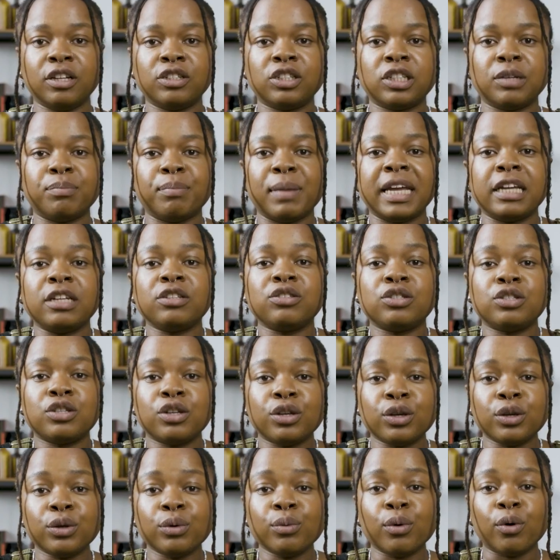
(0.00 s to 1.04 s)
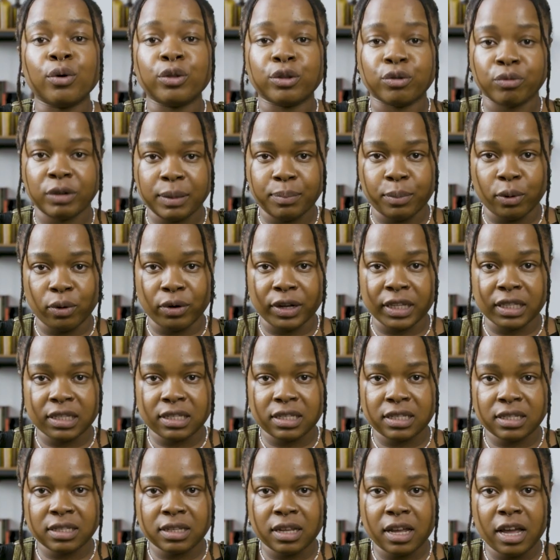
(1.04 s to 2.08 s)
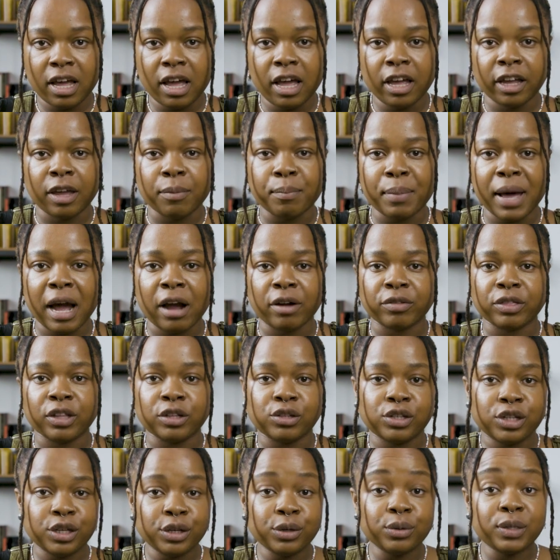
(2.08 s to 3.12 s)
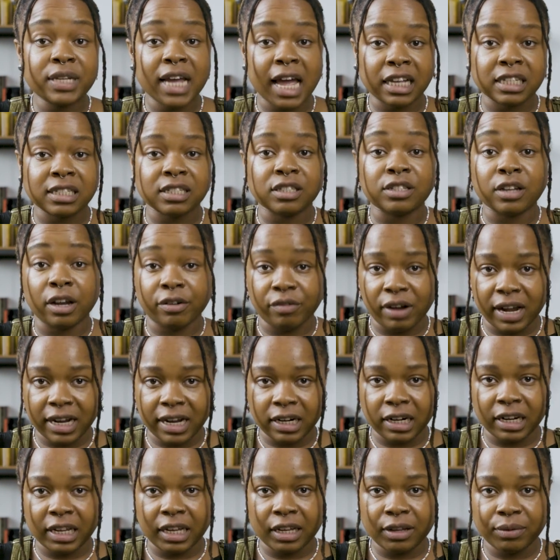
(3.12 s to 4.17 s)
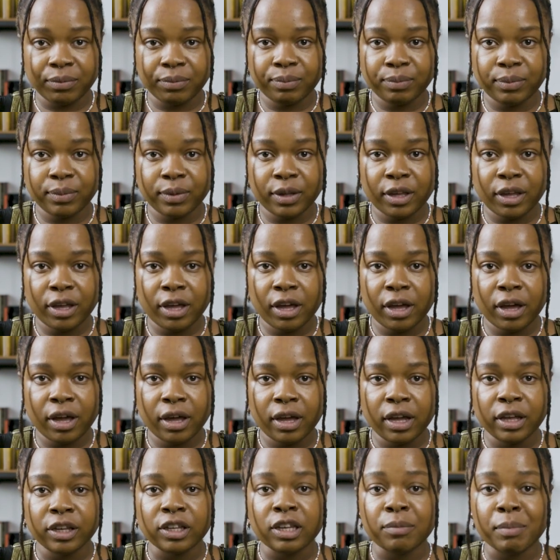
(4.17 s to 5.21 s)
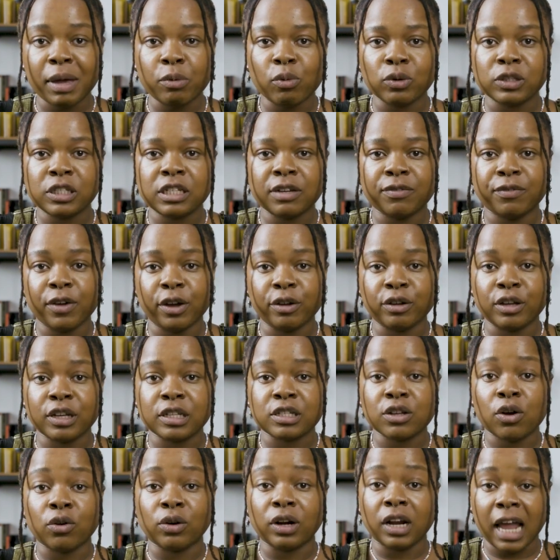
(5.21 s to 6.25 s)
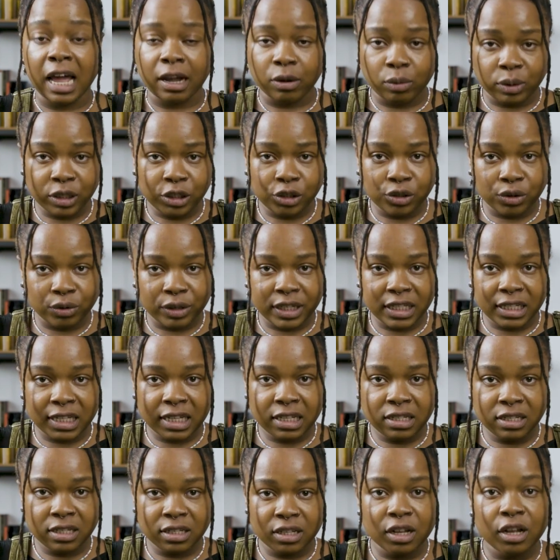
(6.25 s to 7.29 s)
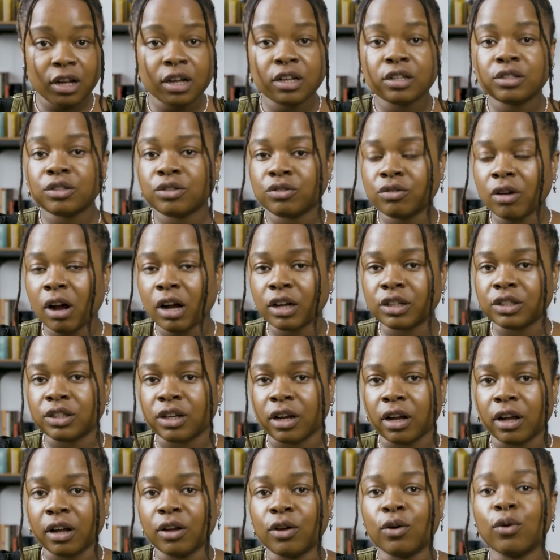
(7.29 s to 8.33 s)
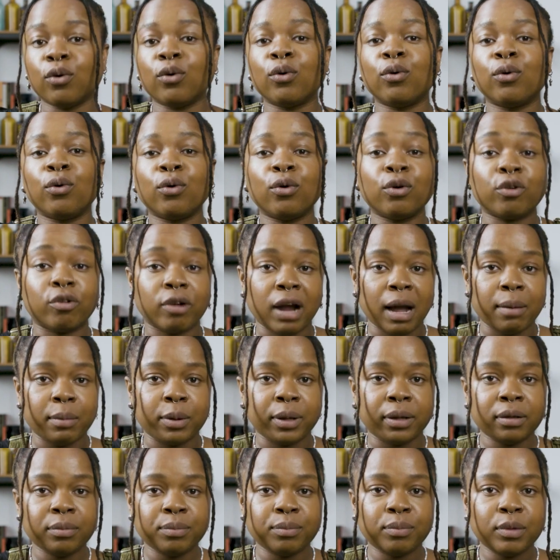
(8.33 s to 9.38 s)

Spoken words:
should make 2 or 3 points, comparing the two texts directly. You may want to focus on language choices, structure, or grammar,